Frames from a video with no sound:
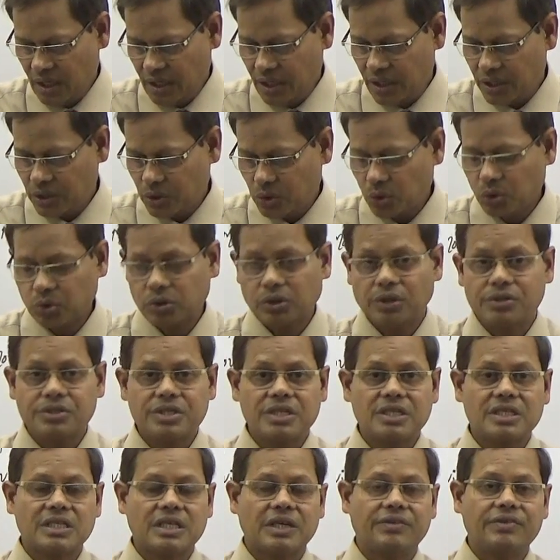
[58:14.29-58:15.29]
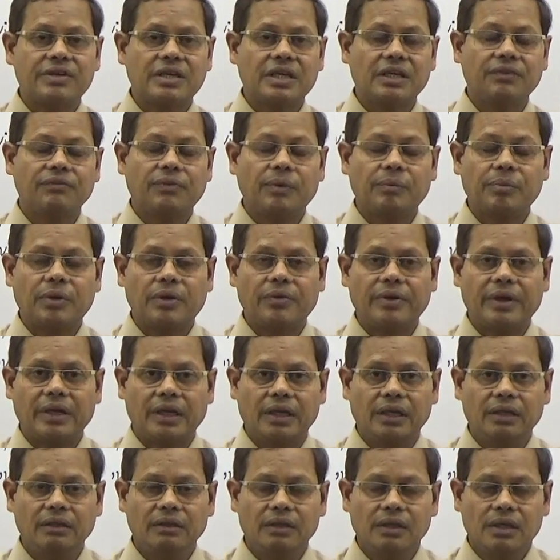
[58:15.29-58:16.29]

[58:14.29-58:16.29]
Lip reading: In 2017 February,